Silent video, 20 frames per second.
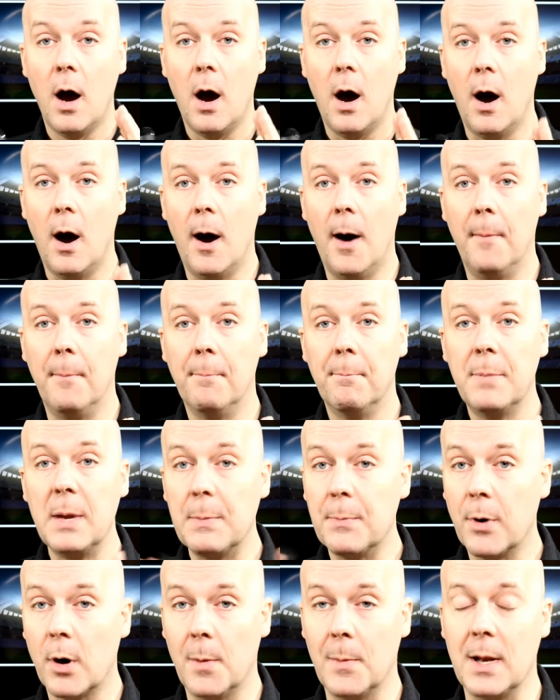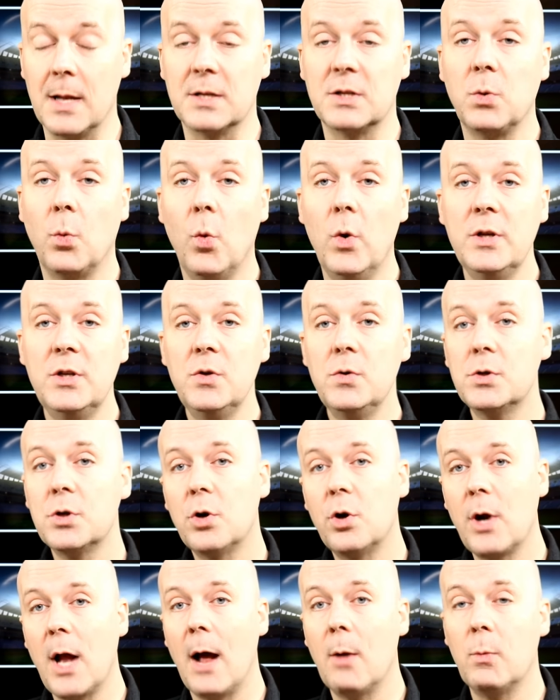um, be permanent. So once you
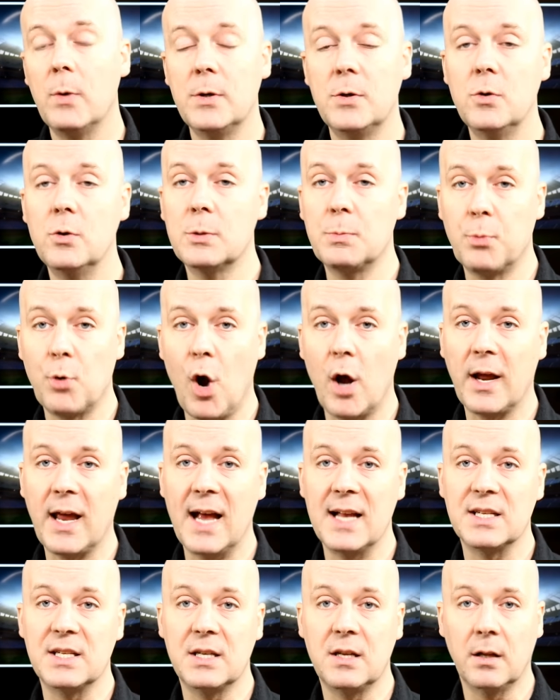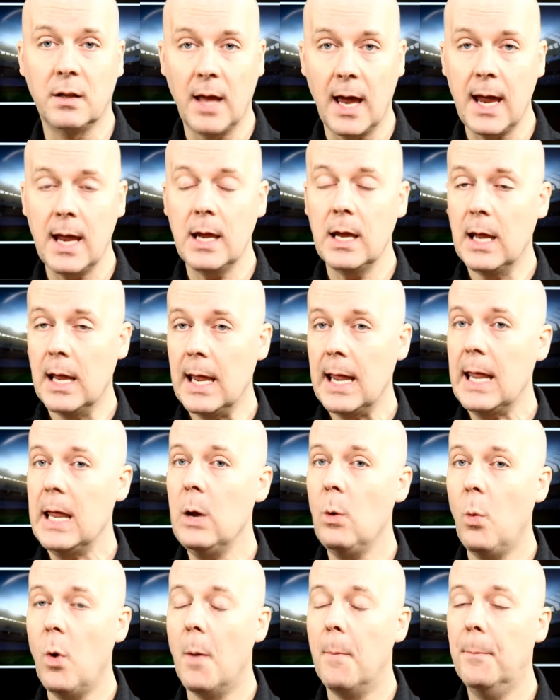turn on reduce broadcast delay,
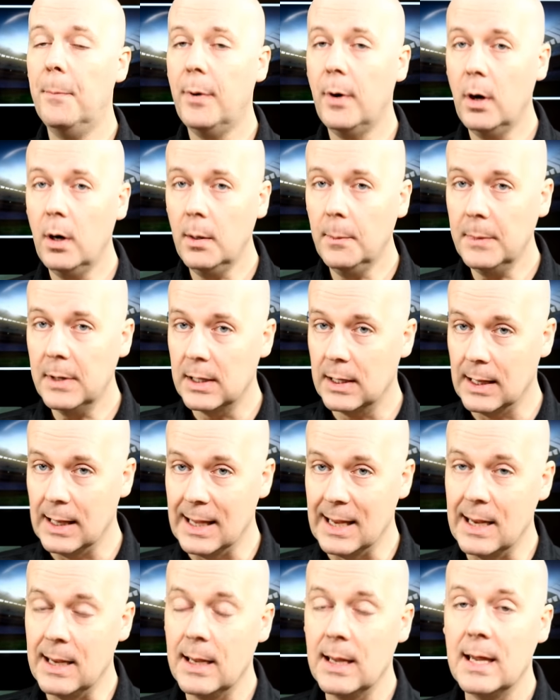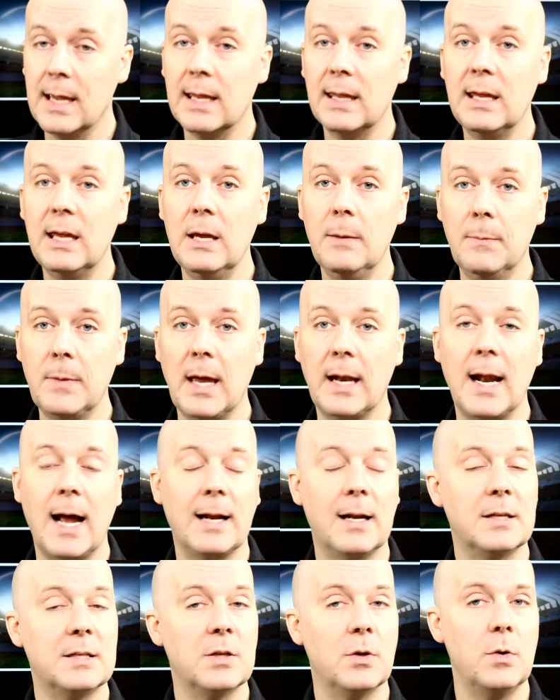it will permanently keep that
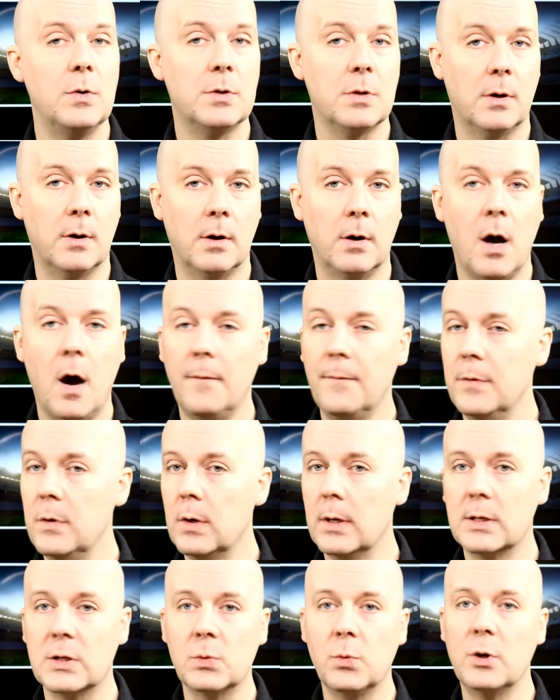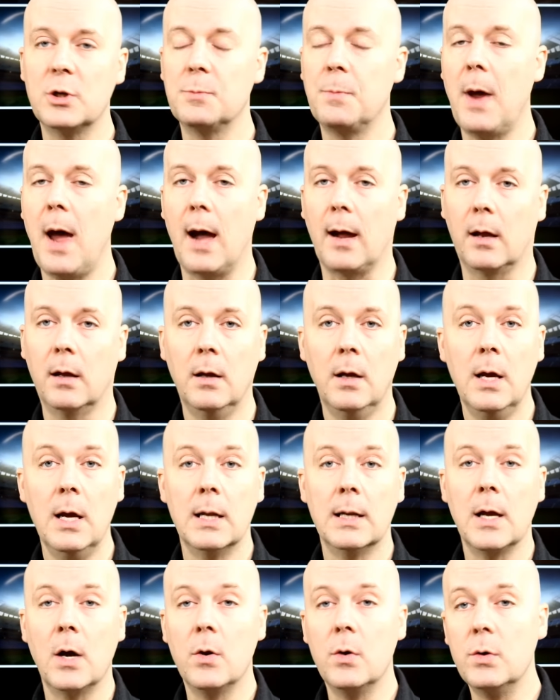on until you turn it off. You can switch back.
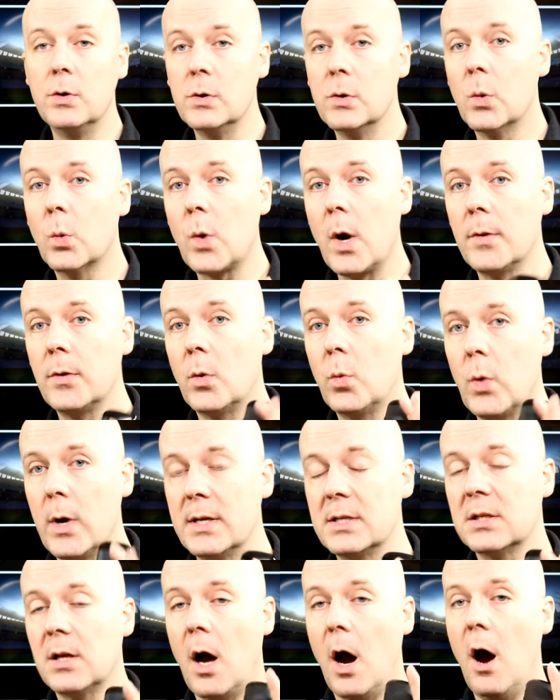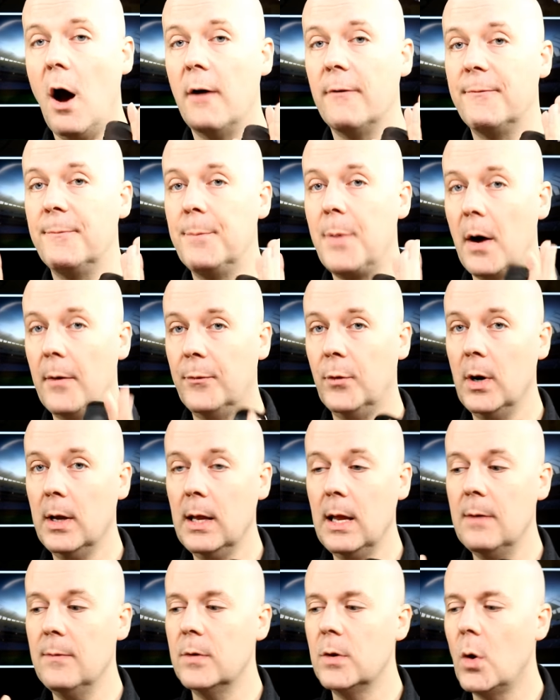Now you do run the risk of
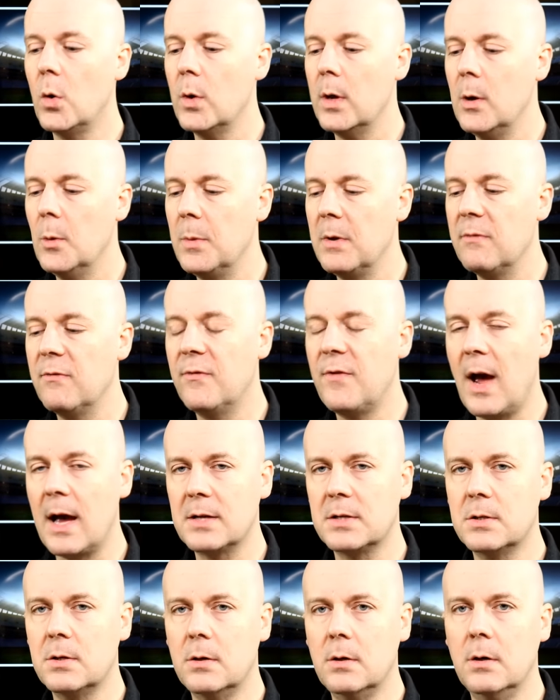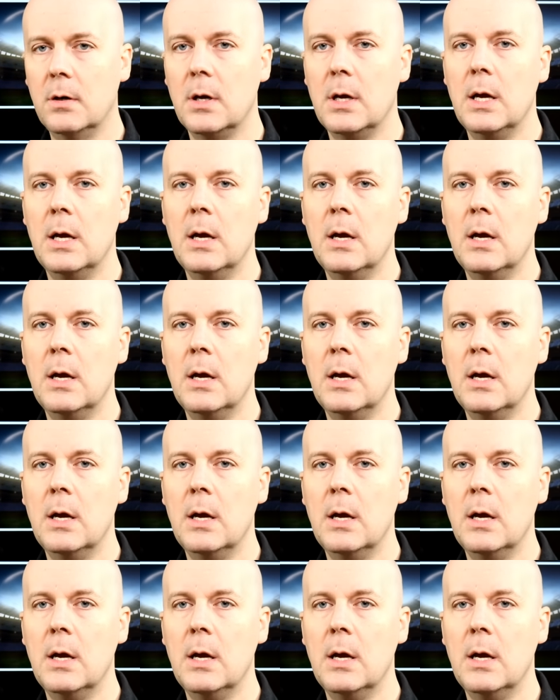buffering, even though it'll be faster.